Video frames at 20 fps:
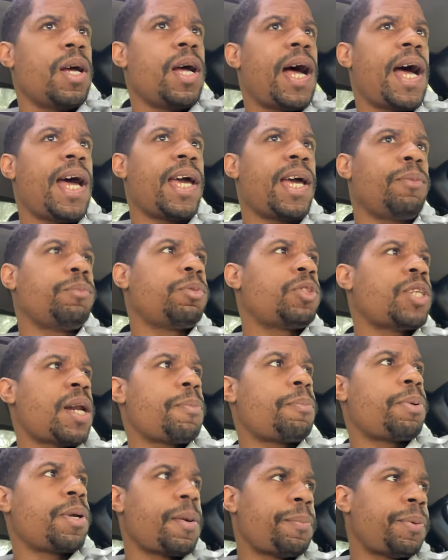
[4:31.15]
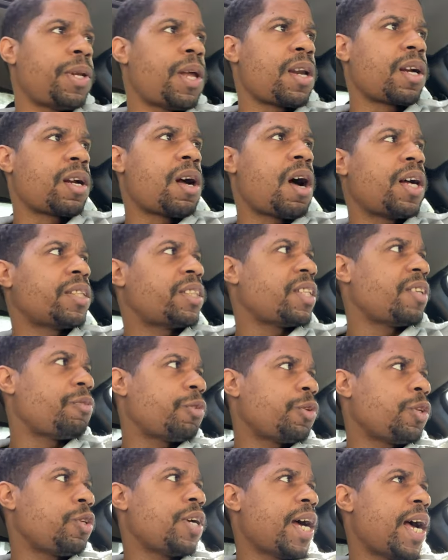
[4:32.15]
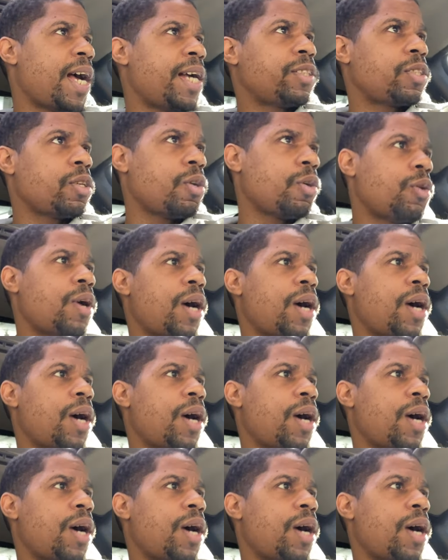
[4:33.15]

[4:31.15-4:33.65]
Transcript: I am trying to put up a lot of content for you guys. So